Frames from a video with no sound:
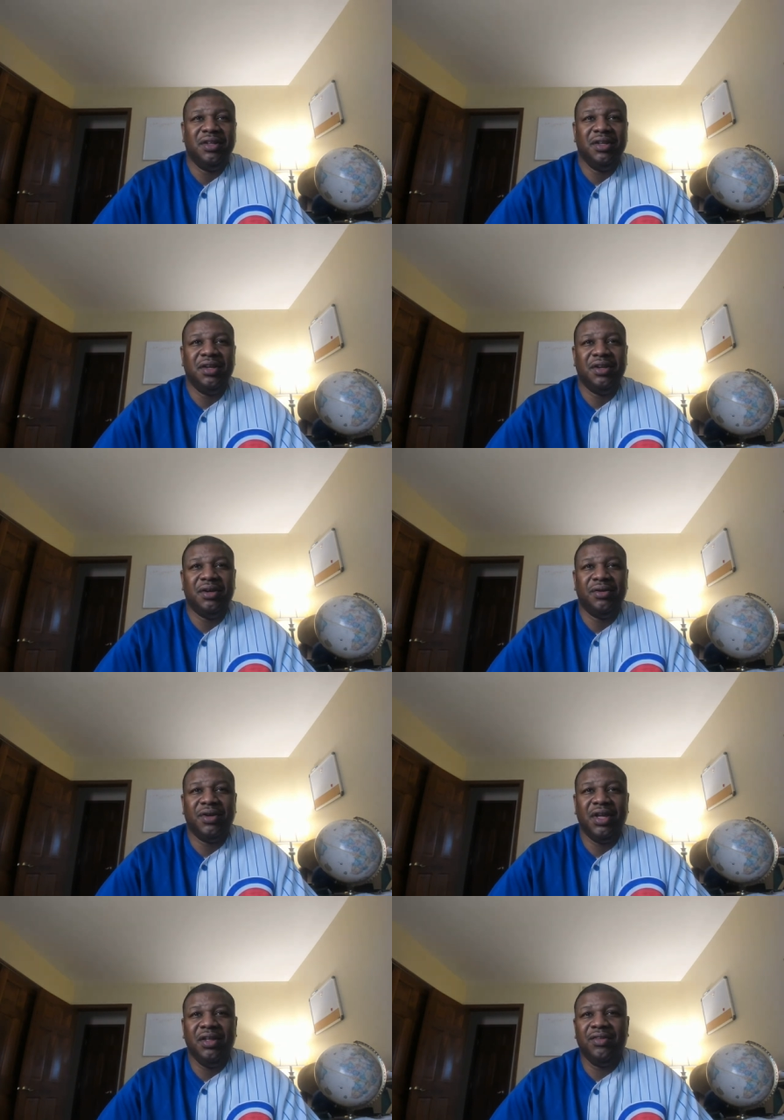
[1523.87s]
You know,
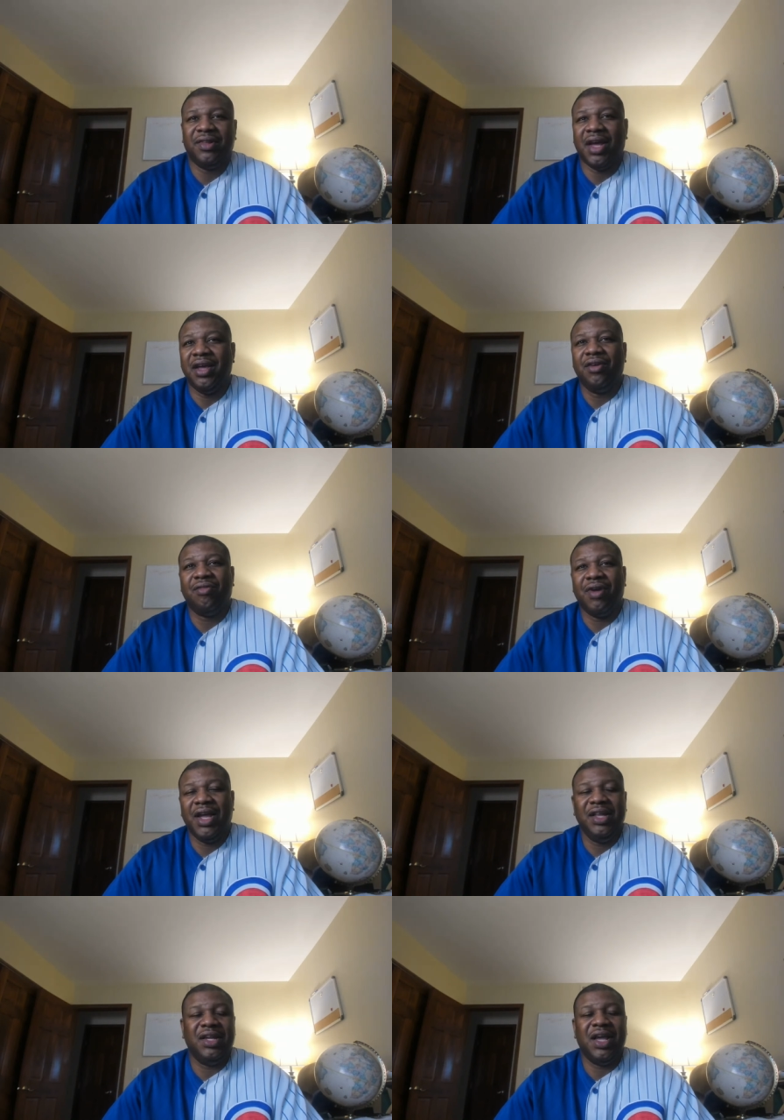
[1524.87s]
he's like
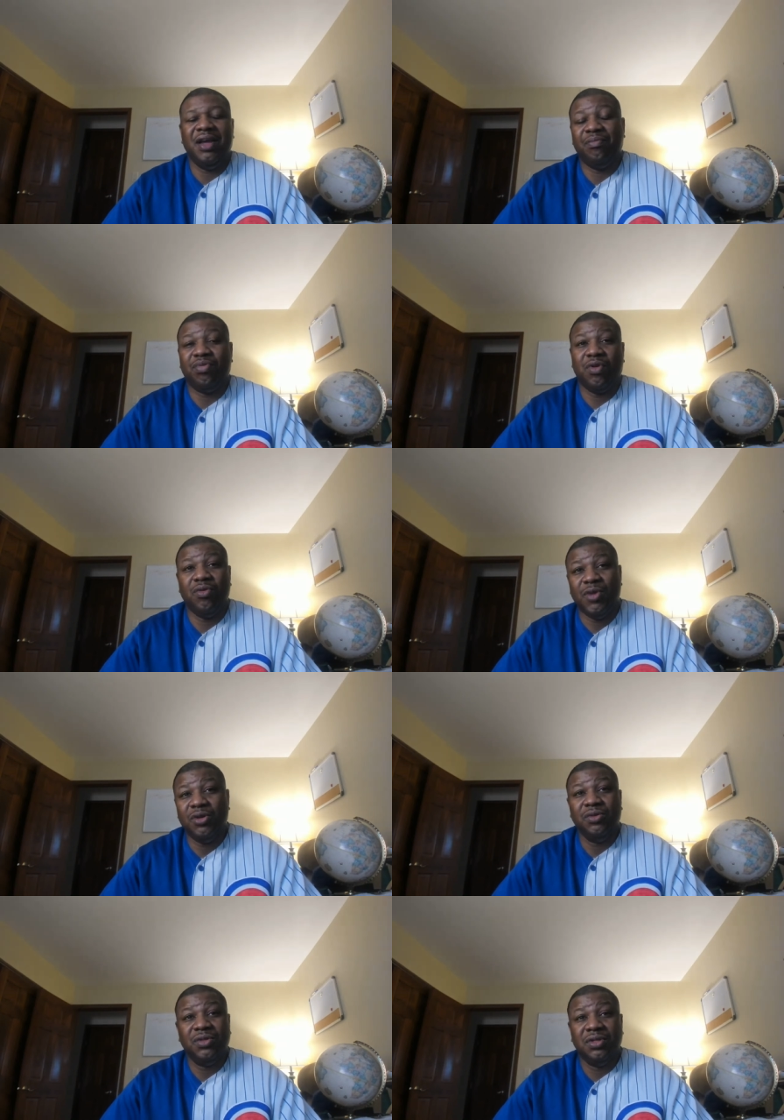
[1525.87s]
great at
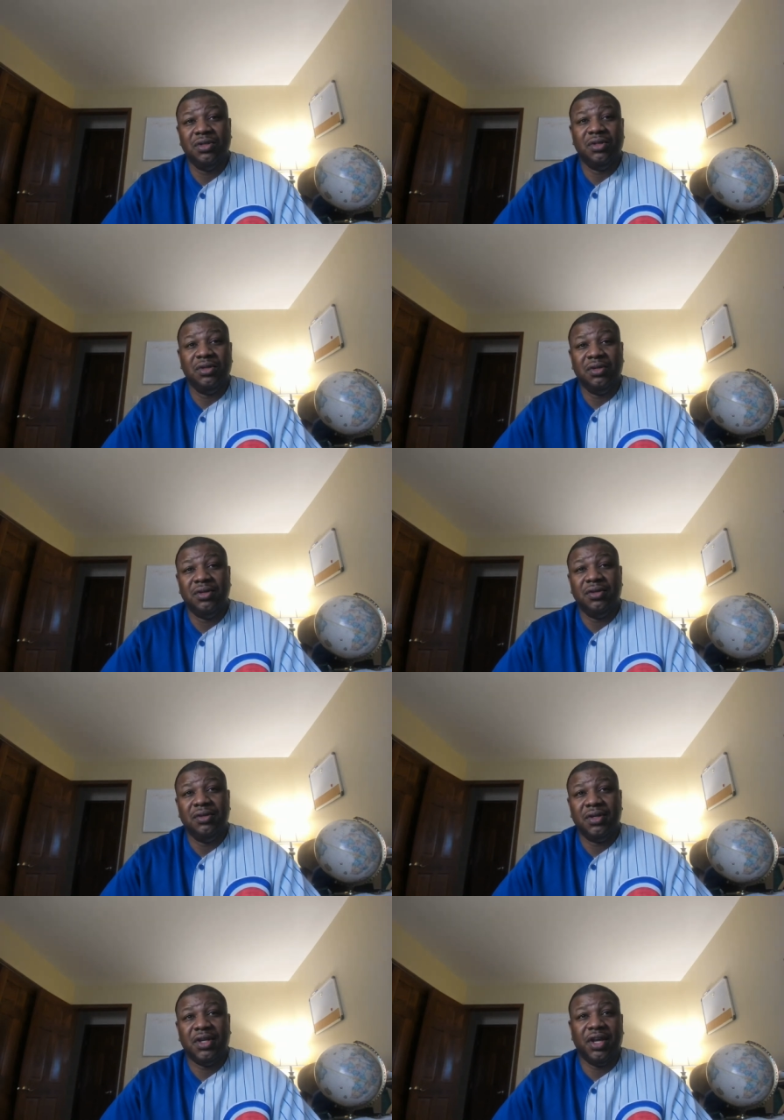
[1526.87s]
promos.
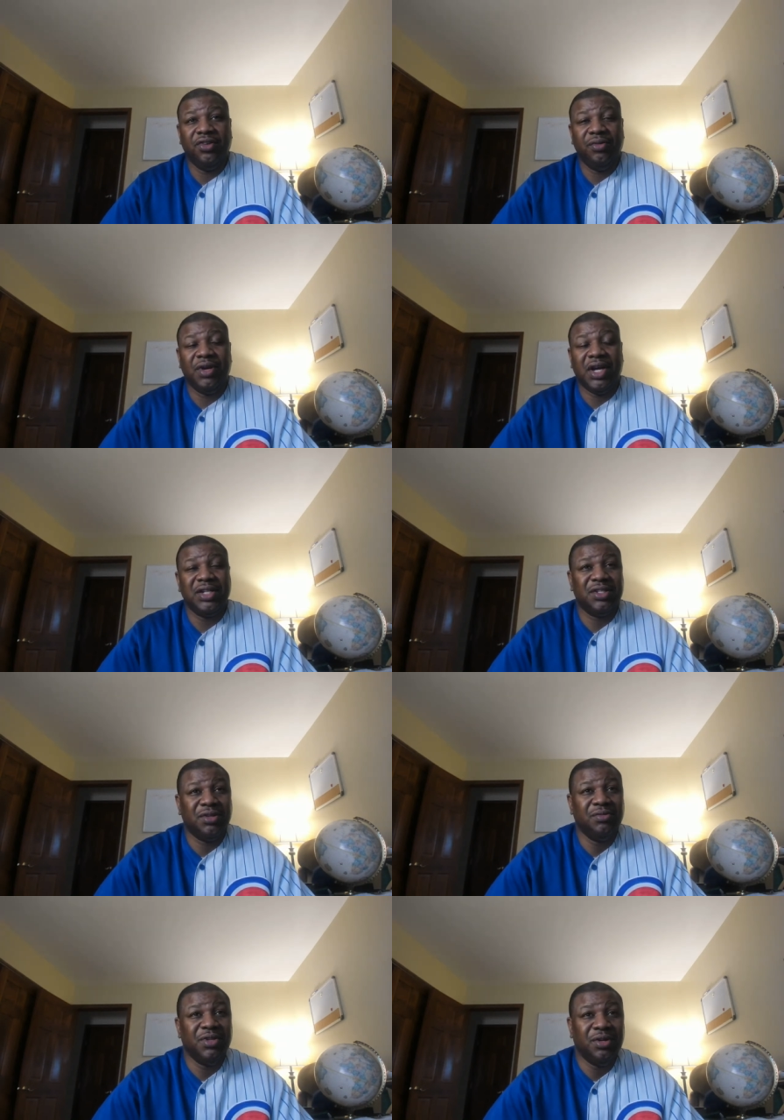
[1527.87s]
In case you guys
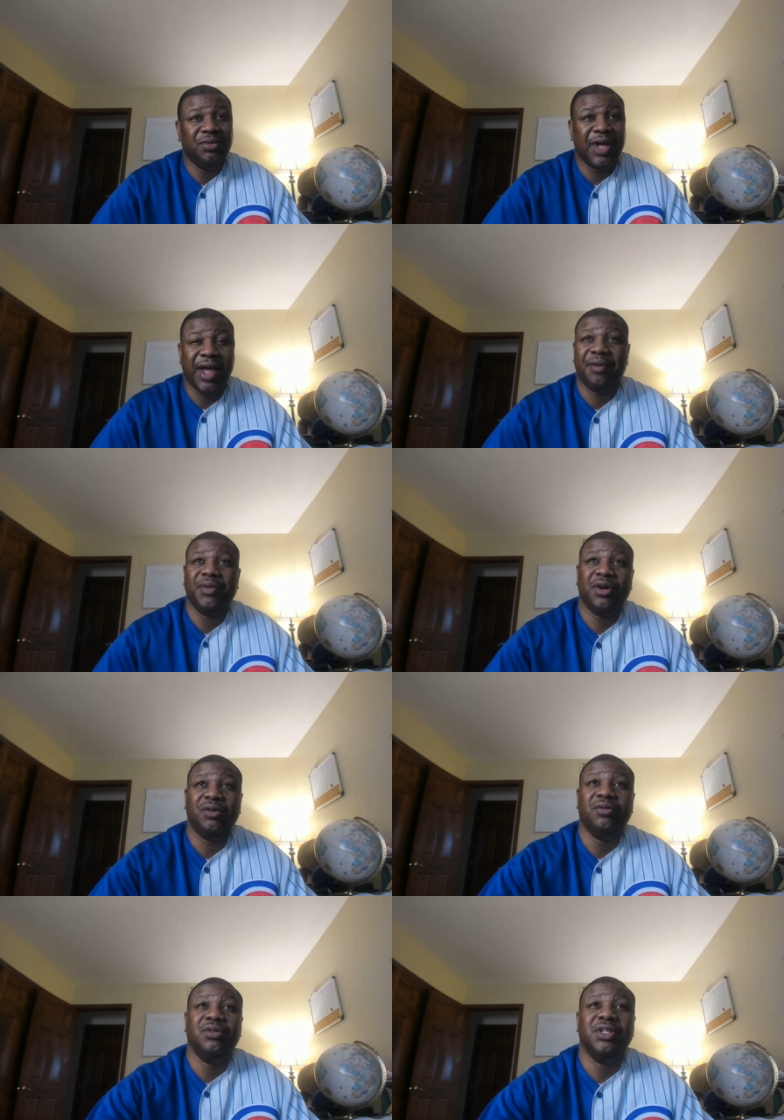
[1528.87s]
don't know, Adam
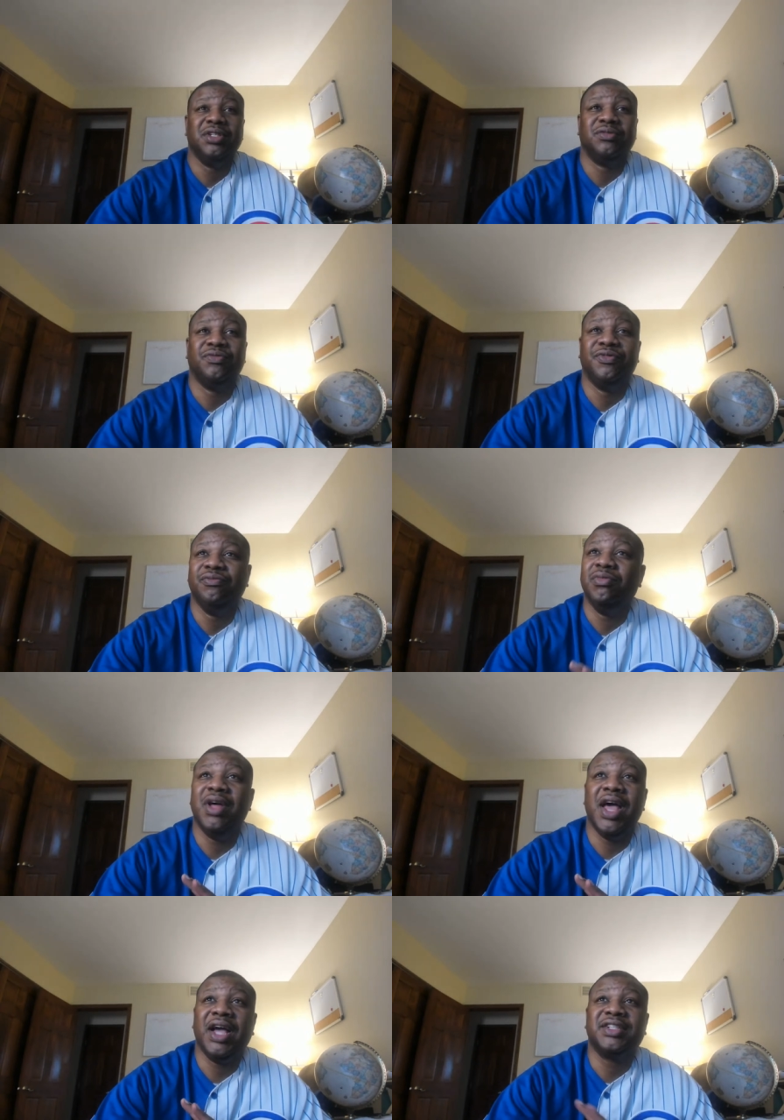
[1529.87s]
Cole is
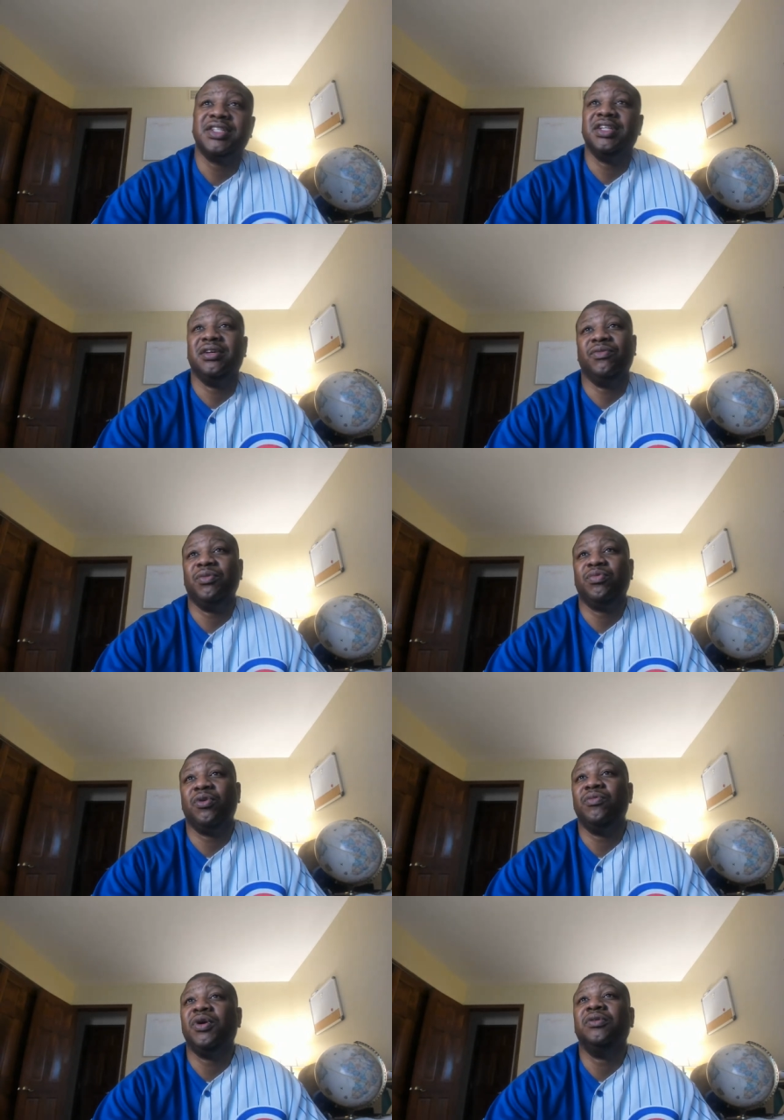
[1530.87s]
excellent with
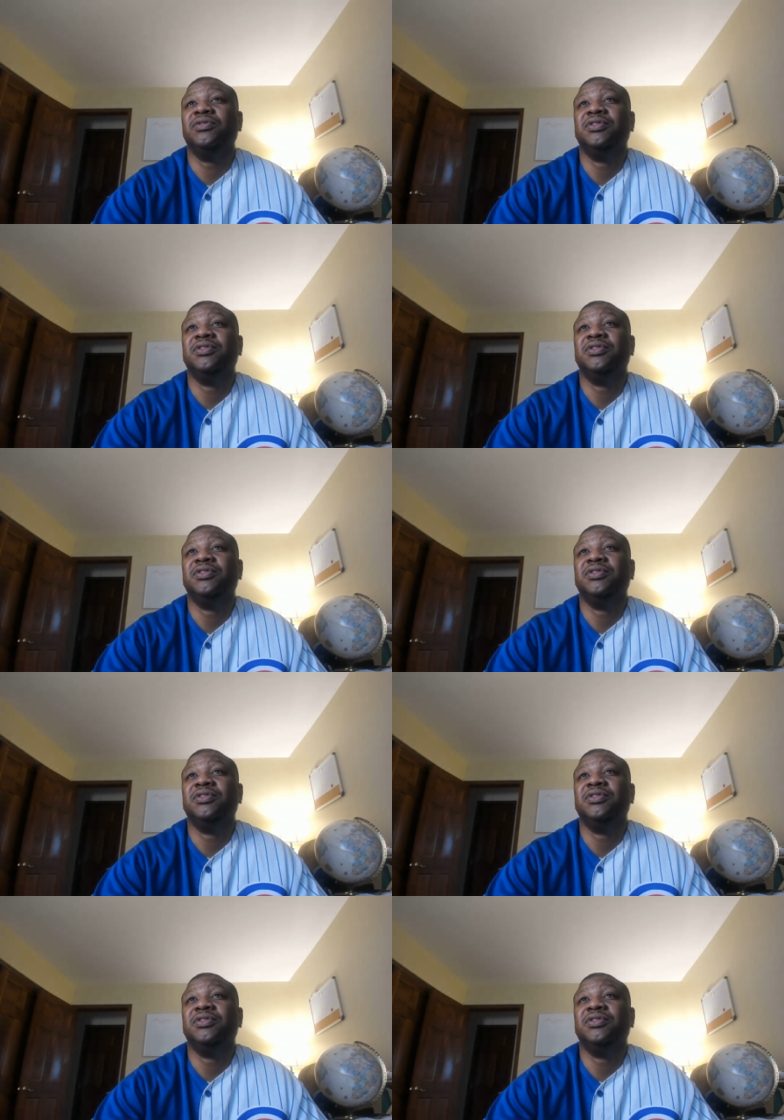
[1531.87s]
promos.